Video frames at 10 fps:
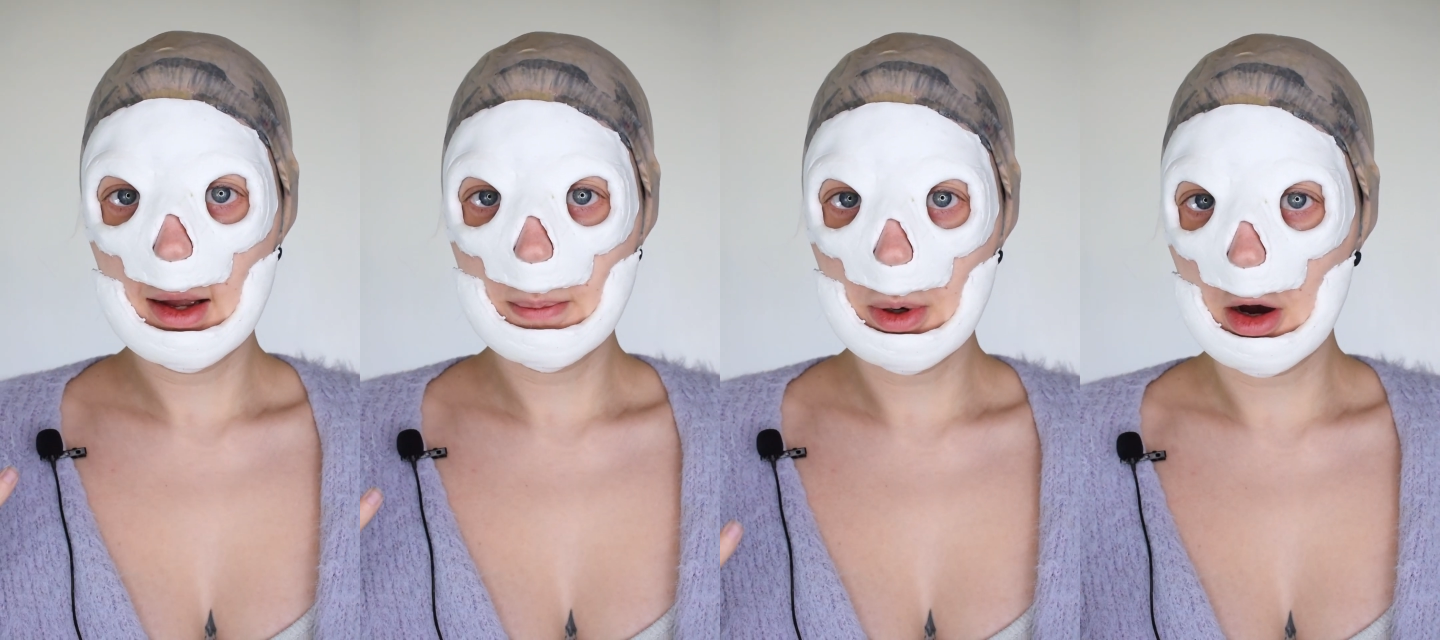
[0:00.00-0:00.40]

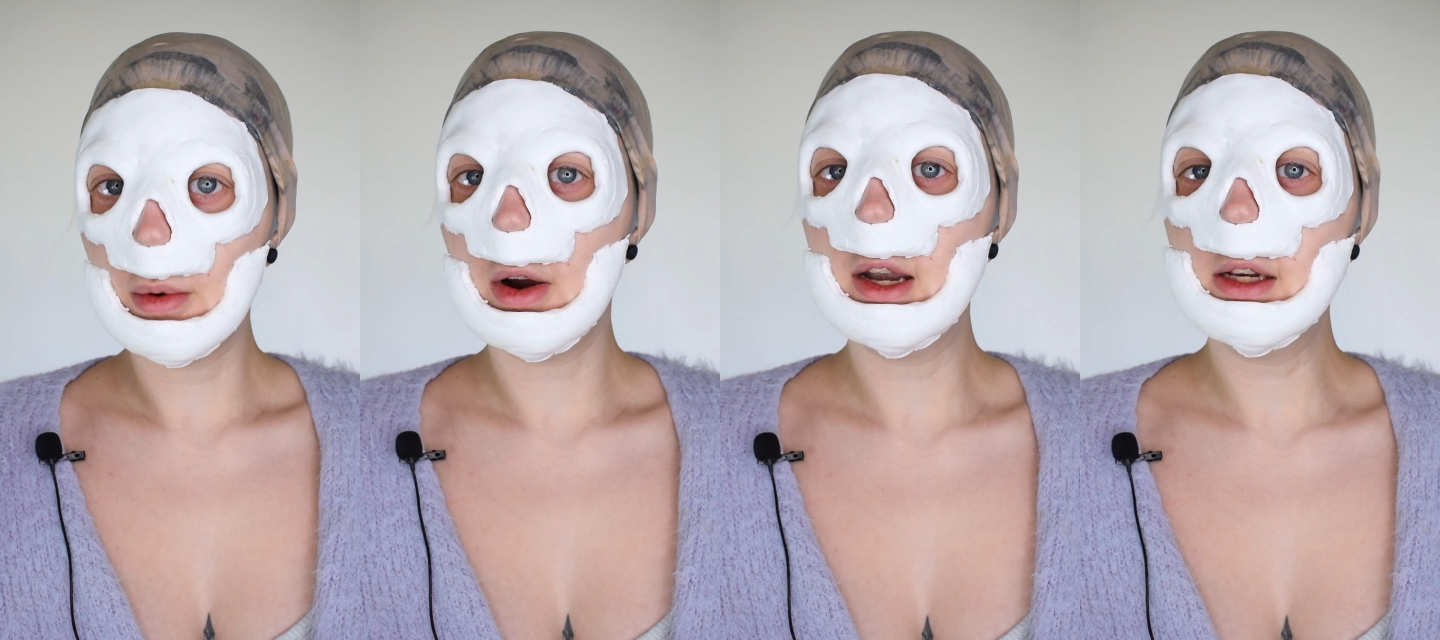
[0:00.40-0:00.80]
part
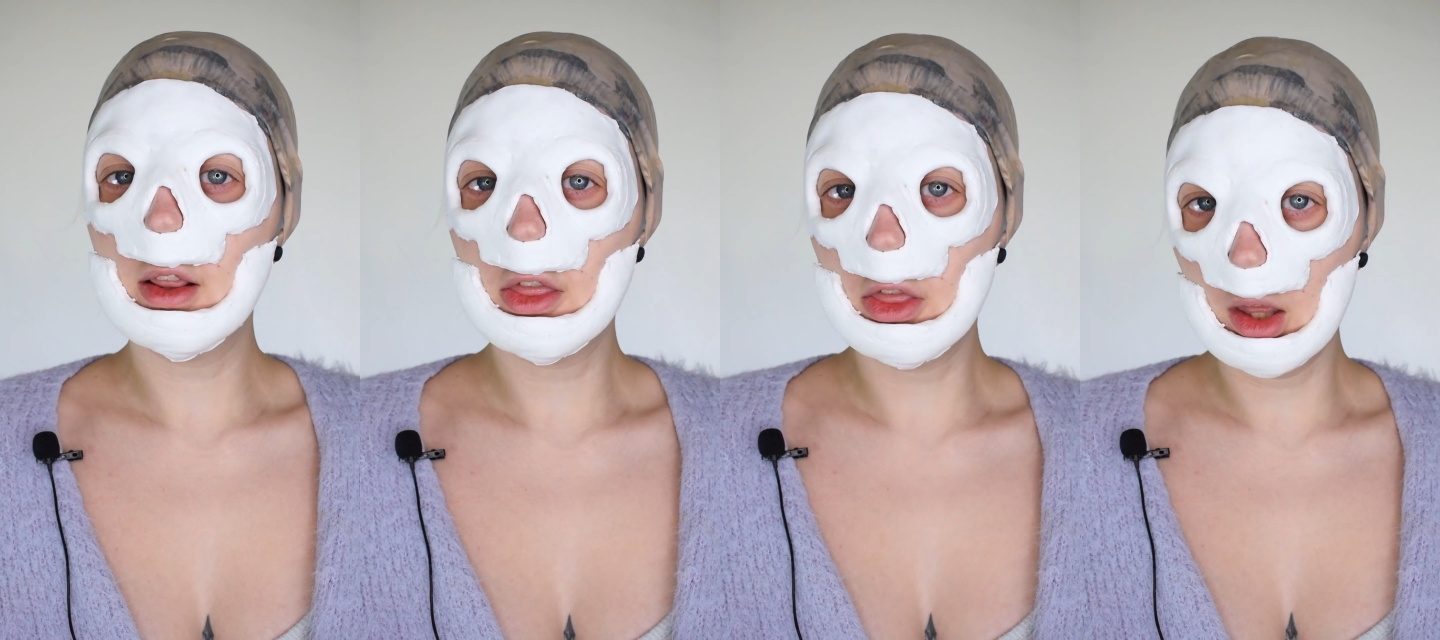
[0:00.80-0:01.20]
where I need to
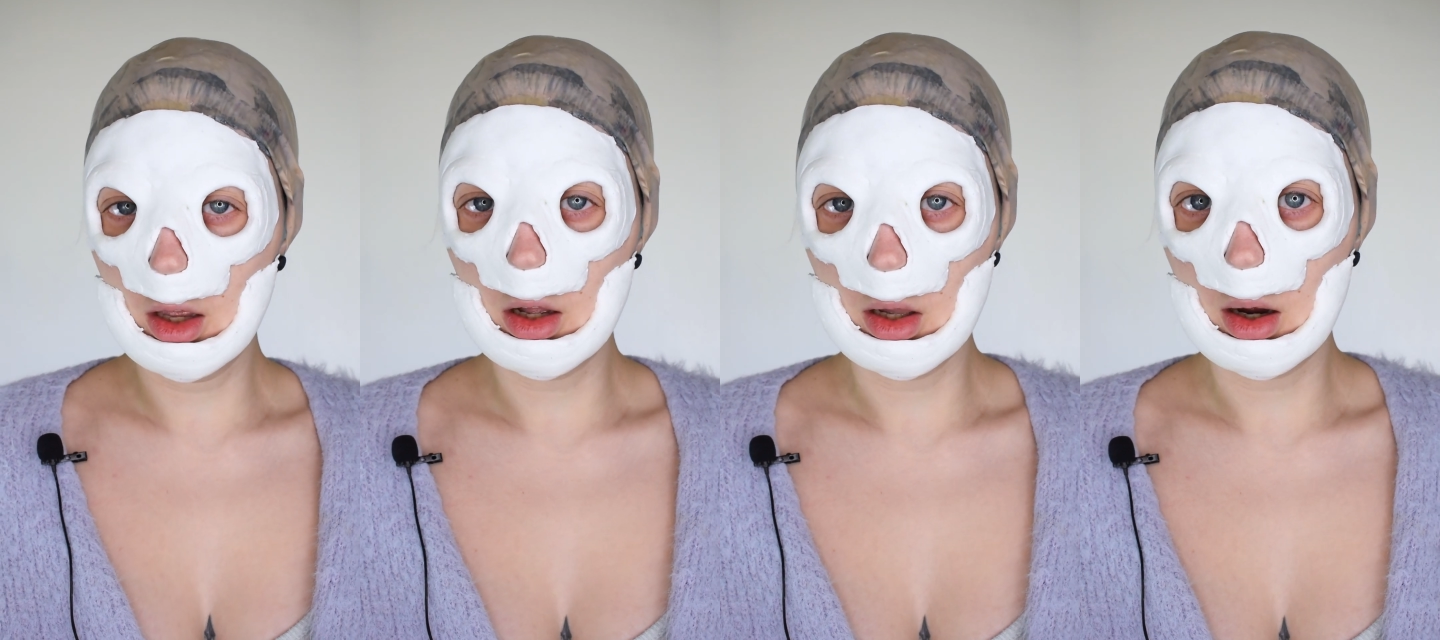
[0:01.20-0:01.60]

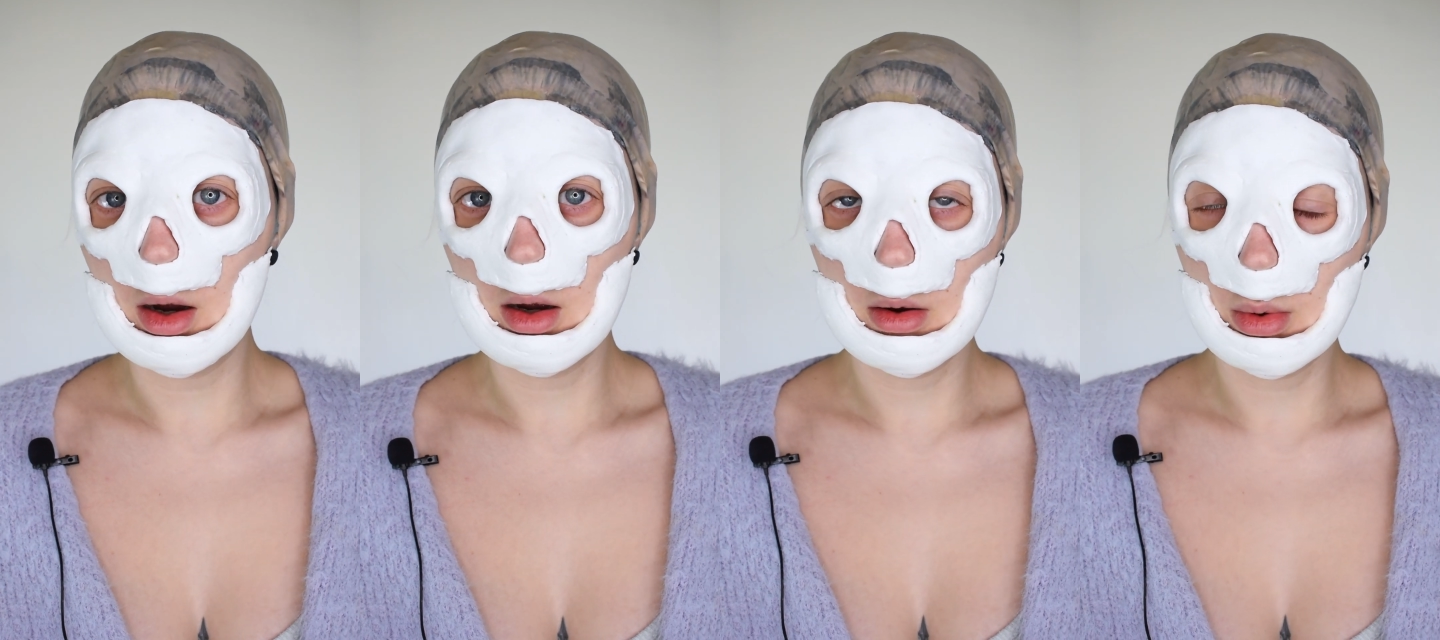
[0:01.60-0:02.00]
think a lot,
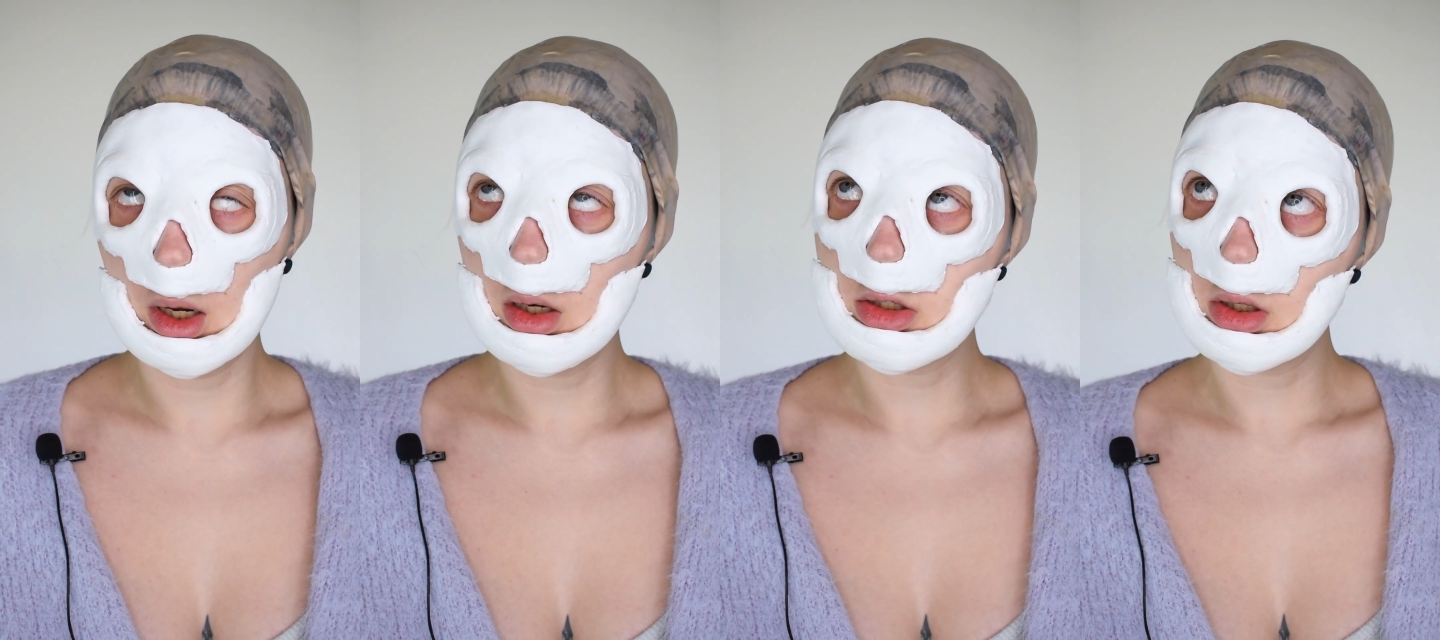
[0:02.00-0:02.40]

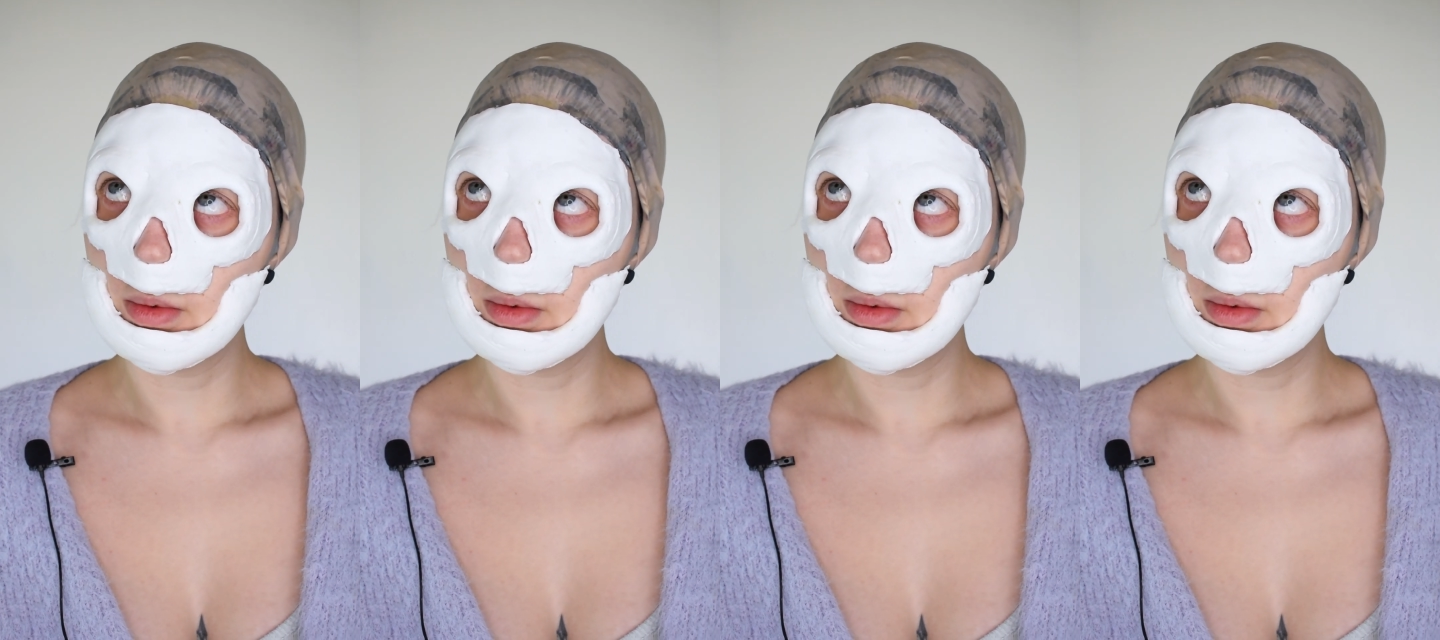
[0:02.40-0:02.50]
which